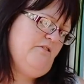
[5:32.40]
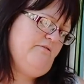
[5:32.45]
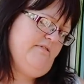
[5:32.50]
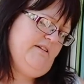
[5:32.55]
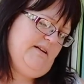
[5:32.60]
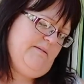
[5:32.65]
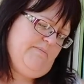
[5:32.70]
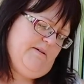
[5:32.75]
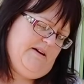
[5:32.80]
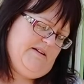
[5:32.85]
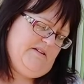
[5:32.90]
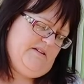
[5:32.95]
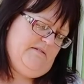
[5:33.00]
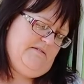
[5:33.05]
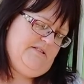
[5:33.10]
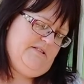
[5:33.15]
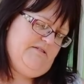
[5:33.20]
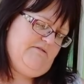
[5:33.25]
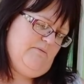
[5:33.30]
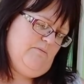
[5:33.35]
really bad
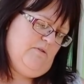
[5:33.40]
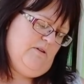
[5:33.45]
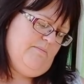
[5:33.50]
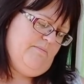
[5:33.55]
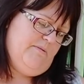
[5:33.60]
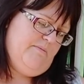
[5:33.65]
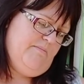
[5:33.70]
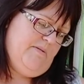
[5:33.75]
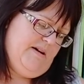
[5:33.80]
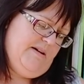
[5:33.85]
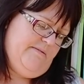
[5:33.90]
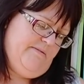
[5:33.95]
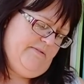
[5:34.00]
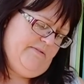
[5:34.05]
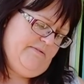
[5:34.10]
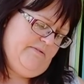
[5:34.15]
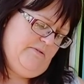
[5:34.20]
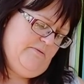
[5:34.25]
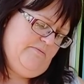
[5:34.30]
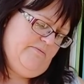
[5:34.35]
considering what I've been paying for
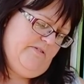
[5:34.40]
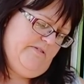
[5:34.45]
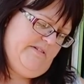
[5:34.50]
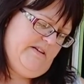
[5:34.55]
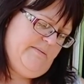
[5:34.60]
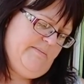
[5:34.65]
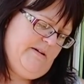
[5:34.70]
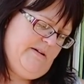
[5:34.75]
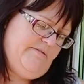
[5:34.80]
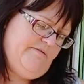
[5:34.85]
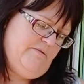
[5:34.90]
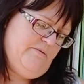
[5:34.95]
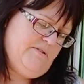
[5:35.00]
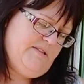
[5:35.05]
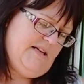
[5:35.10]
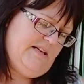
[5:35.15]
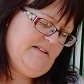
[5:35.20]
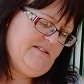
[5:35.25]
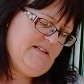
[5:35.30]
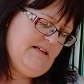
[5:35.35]
fruit, for ready-made fruit
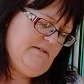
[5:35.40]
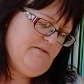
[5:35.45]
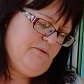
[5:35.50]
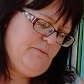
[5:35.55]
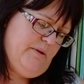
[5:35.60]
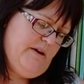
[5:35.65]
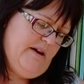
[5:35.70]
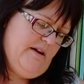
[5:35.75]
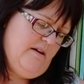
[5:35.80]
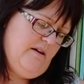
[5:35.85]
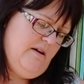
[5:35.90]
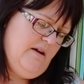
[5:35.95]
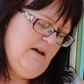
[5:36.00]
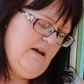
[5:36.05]
salads elsewhere.